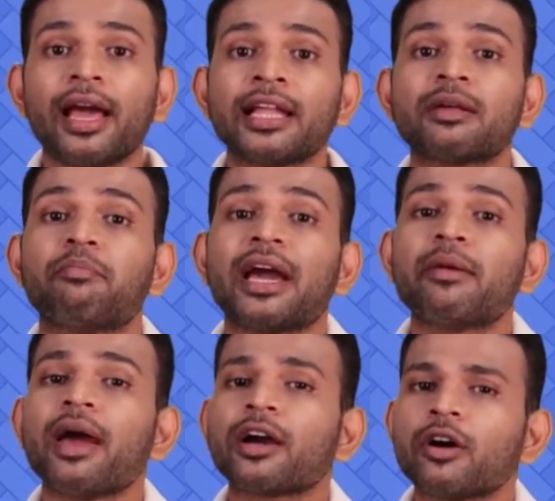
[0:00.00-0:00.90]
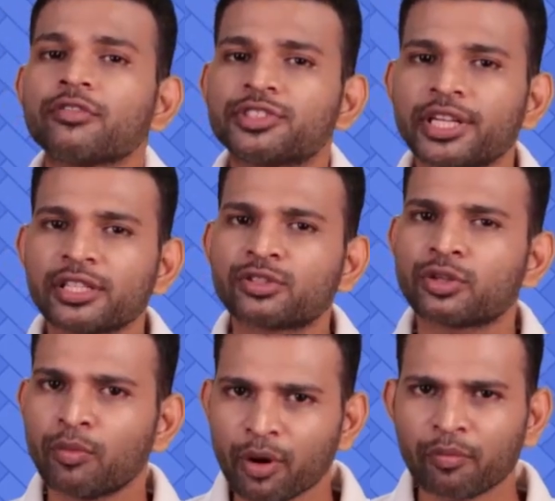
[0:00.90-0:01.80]
and the buyback of shares
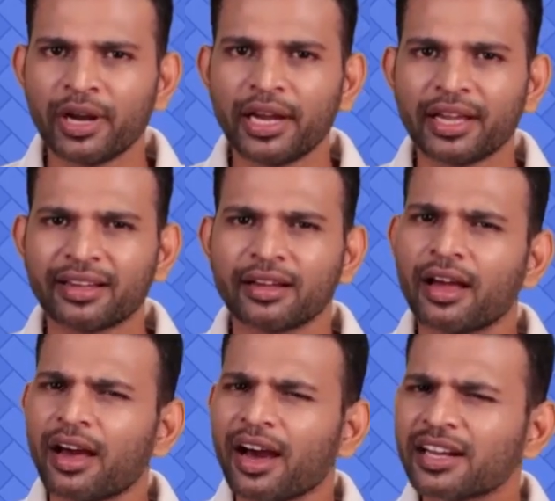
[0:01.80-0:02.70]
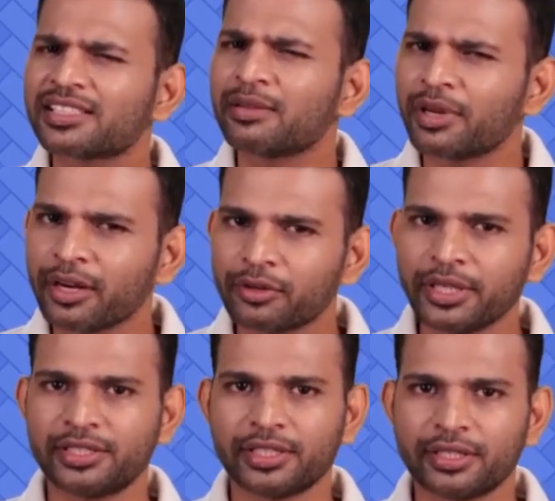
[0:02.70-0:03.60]
through book building are similar to
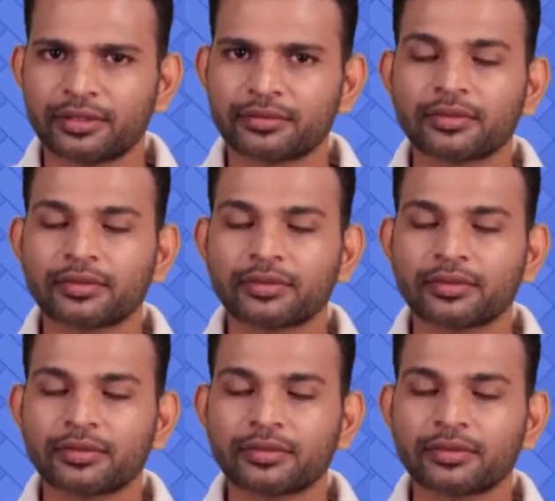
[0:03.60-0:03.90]
each other,